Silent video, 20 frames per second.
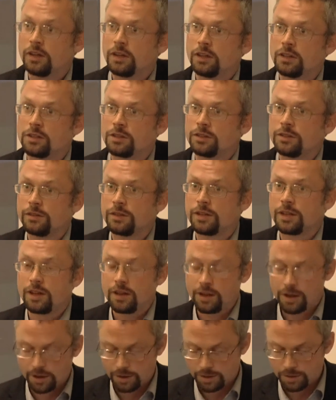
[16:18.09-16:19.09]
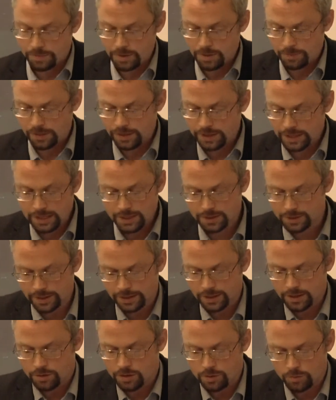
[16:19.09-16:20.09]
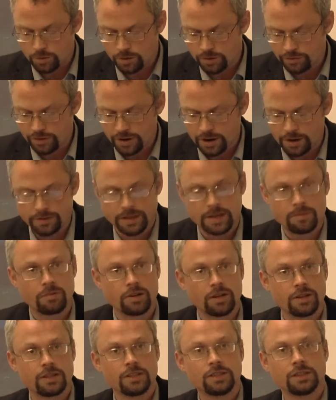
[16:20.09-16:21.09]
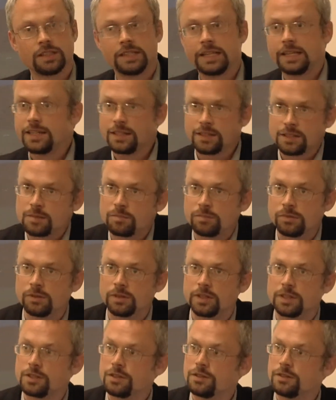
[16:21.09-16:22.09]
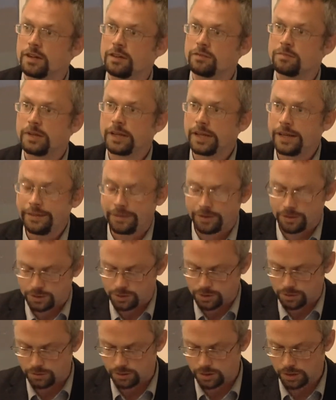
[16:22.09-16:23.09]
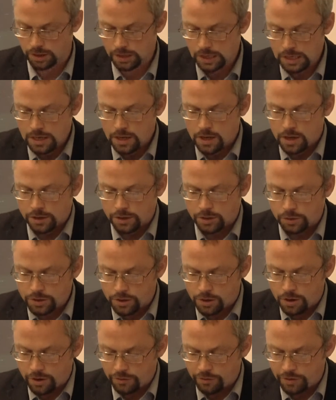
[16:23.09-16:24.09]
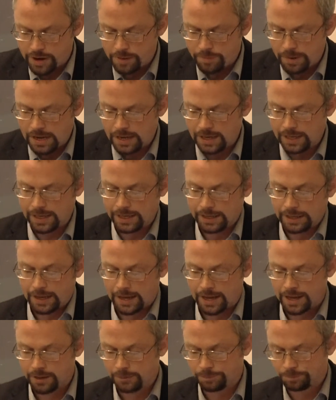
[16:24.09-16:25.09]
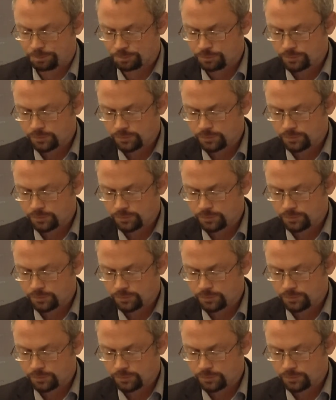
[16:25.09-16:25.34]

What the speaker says: the people in the east, and they didn't want to fire on their brothers, and they didn't support this new government either, and so on. So it was going very badly. And